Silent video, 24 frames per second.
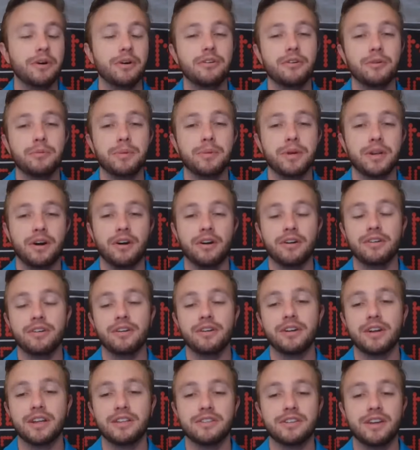a little bit
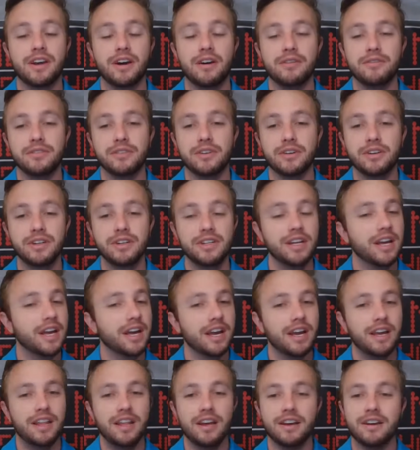harder against Calvin Ridley,
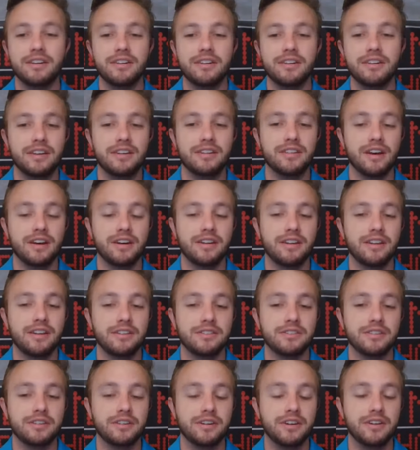and that could that could
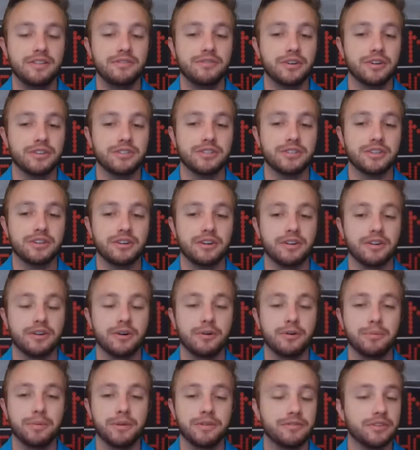easily leave Christian Kirk
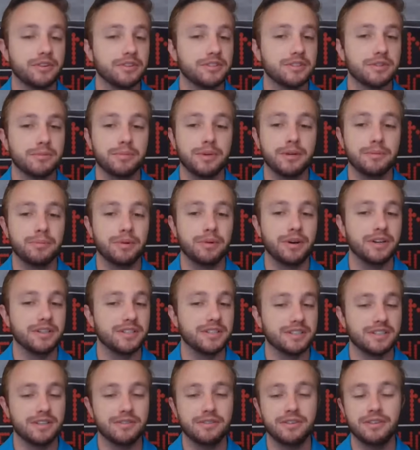open for some big
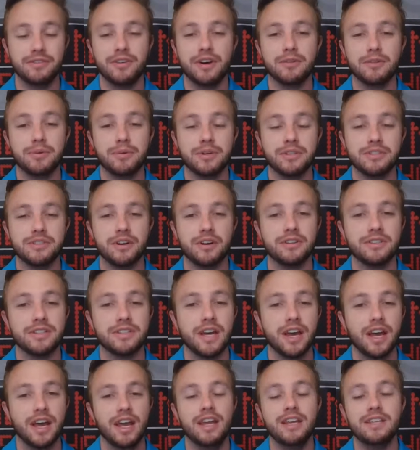plays. At 75 plus yards,
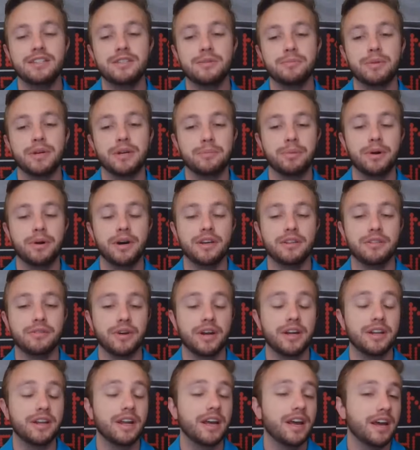he's a big play
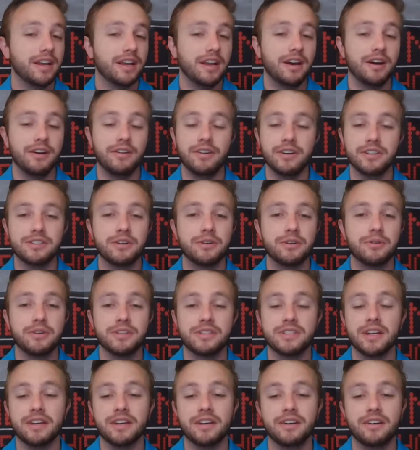threat. Now let's go to a
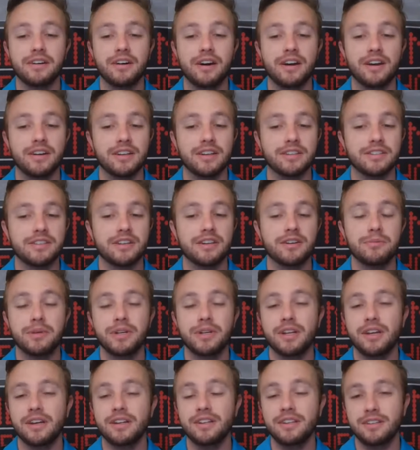second leg. It's going to be
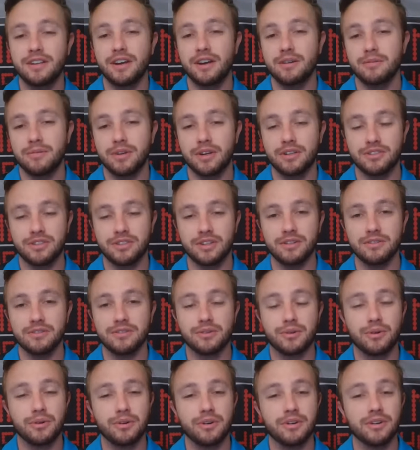an anytime touchdown
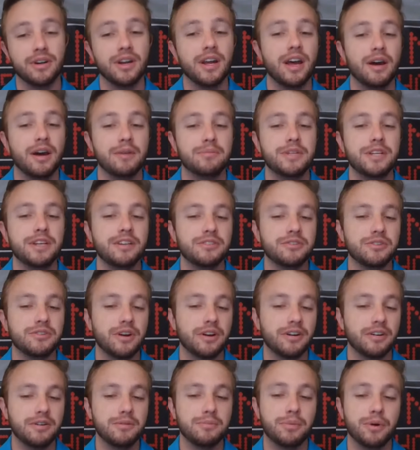scorer. Taking
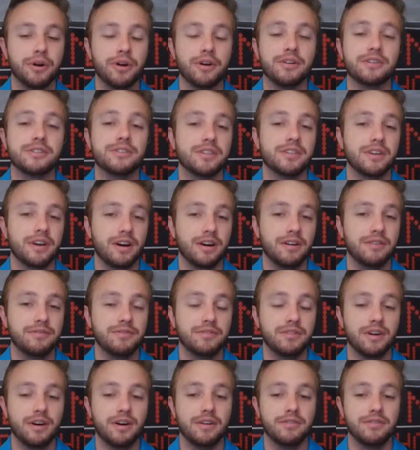Treylon Burks
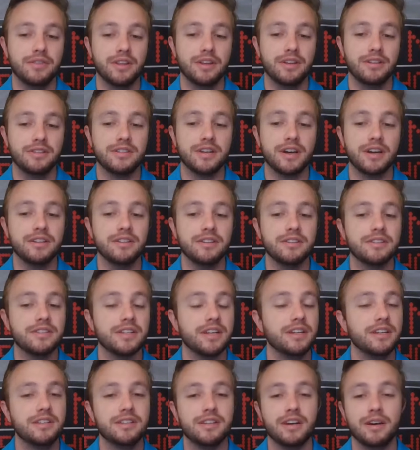of of the Titans,
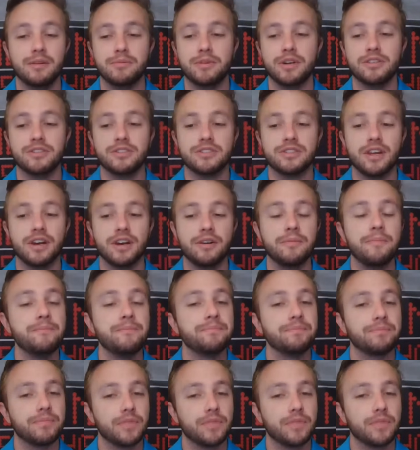anytime touchdown